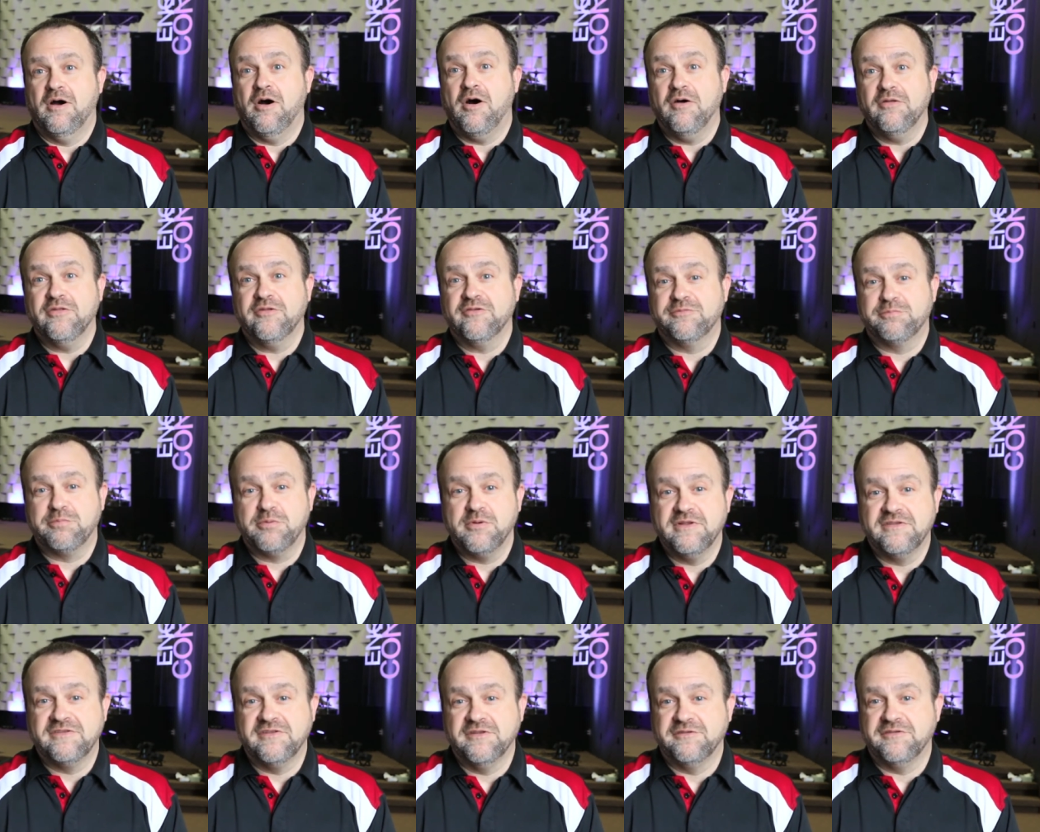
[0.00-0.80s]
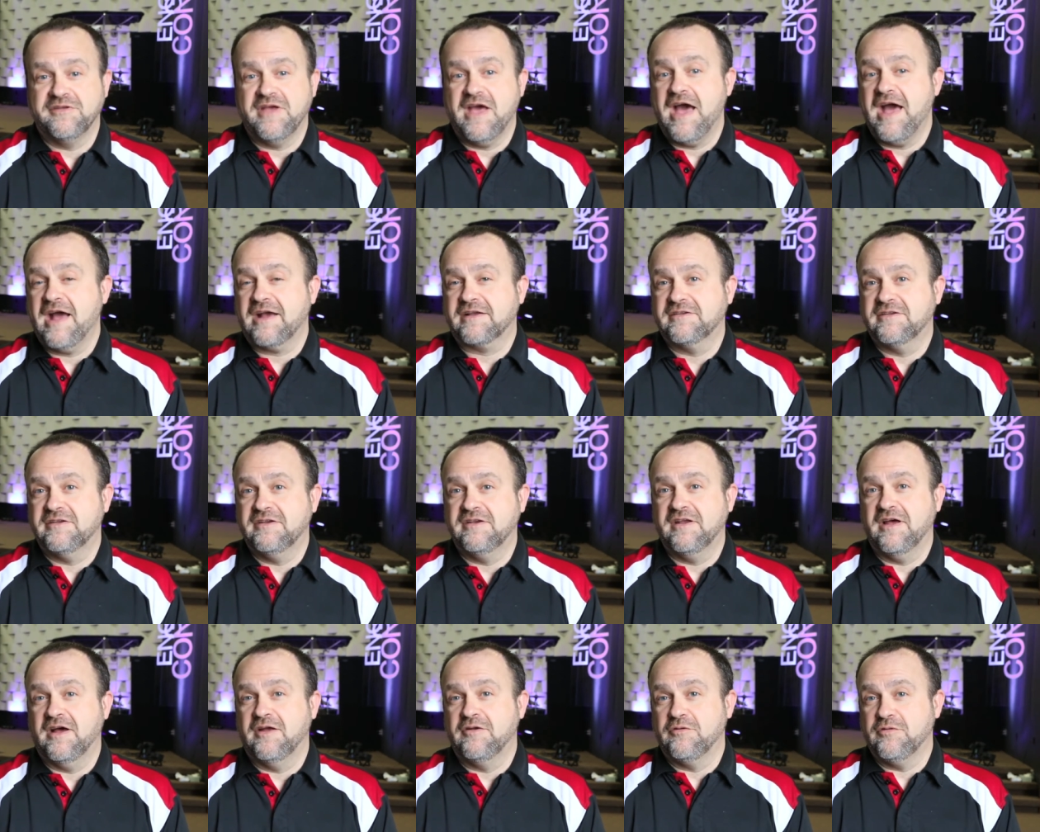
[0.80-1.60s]
All those princes
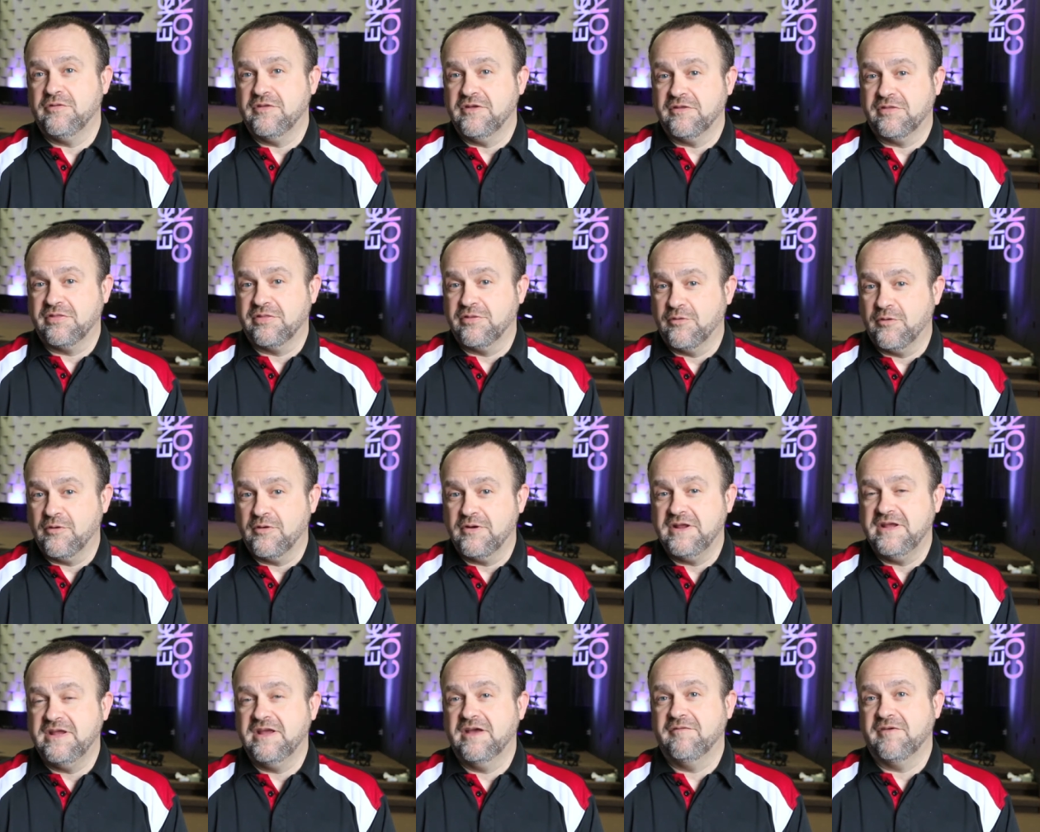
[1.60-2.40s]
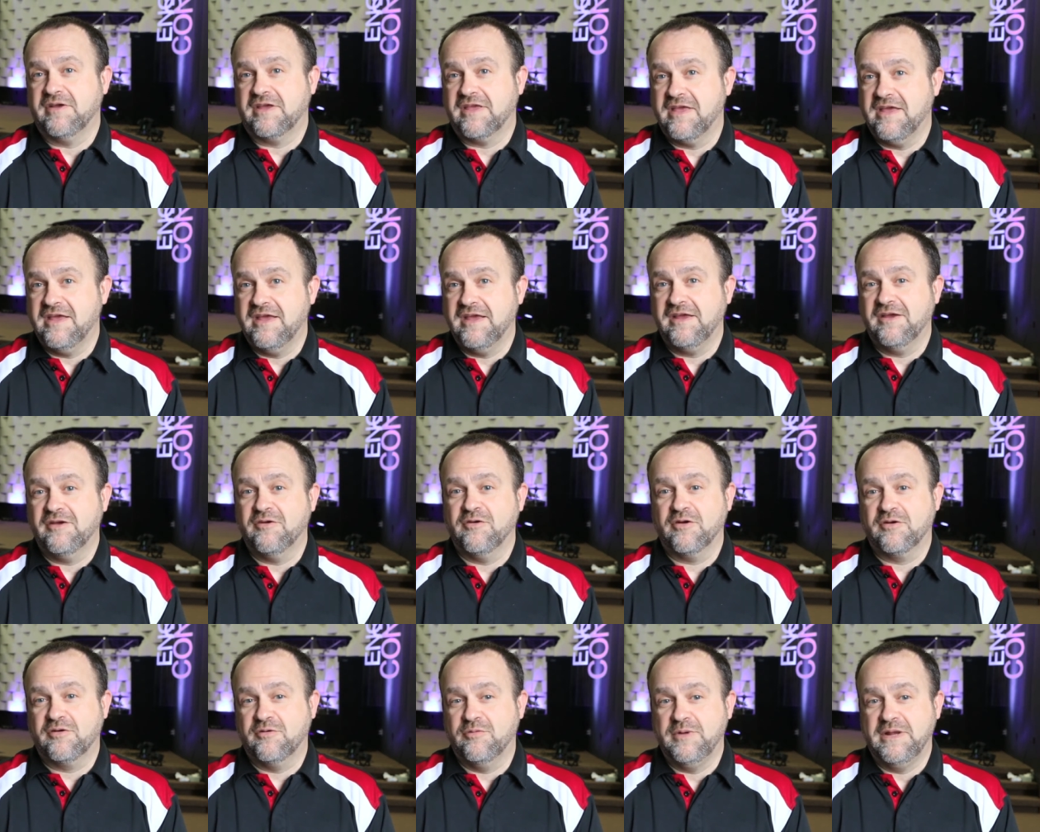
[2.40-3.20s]
acted under the authority of a
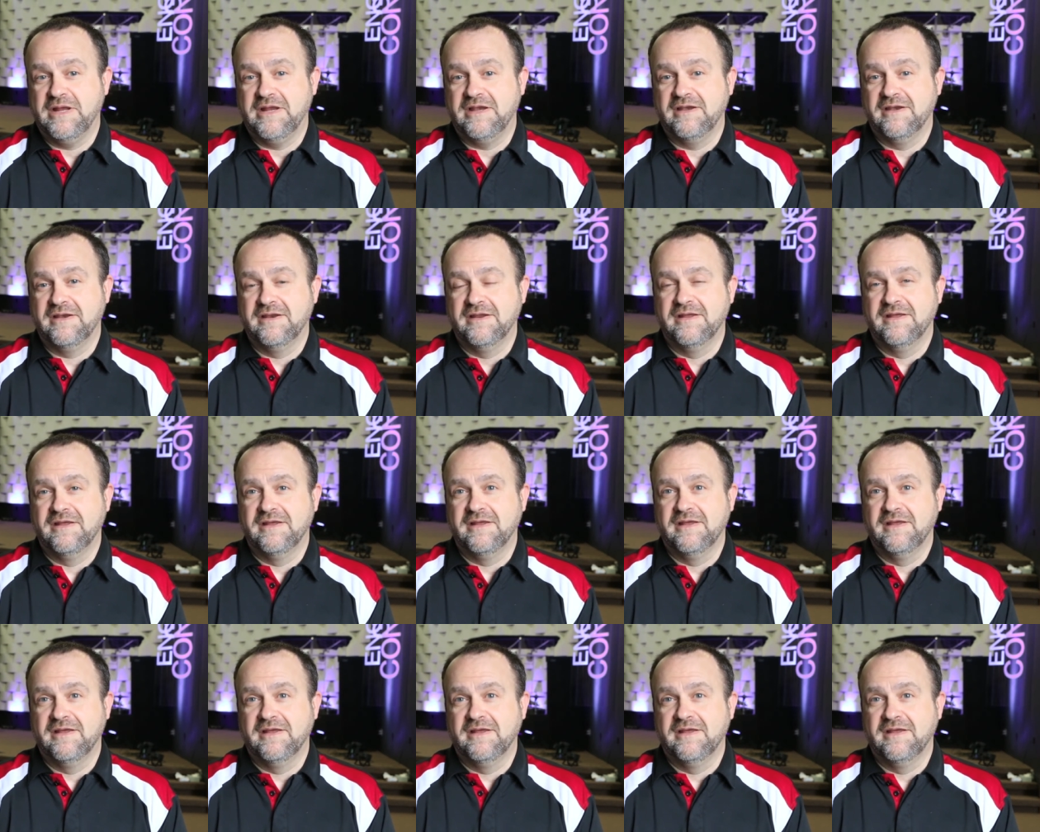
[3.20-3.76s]
king or queen.